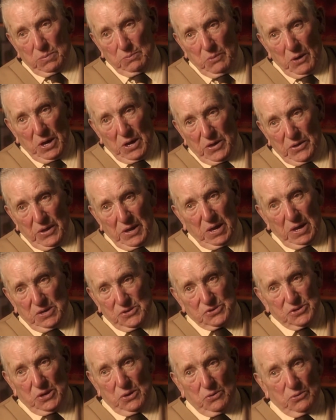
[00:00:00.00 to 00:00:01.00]
by there,
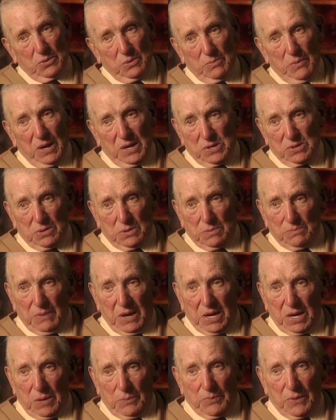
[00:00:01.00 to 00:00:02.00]
so we might as well
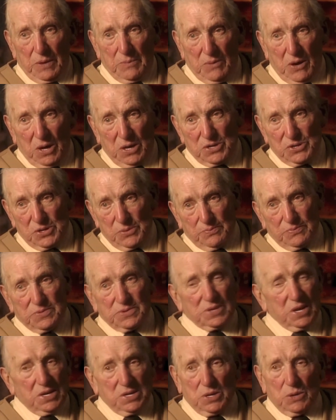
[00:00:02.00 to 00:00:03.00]
made up their minds to
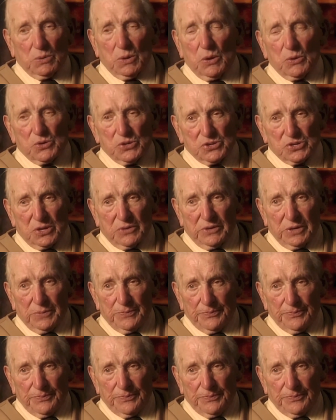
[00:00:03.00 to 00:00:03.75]
take no notice of it.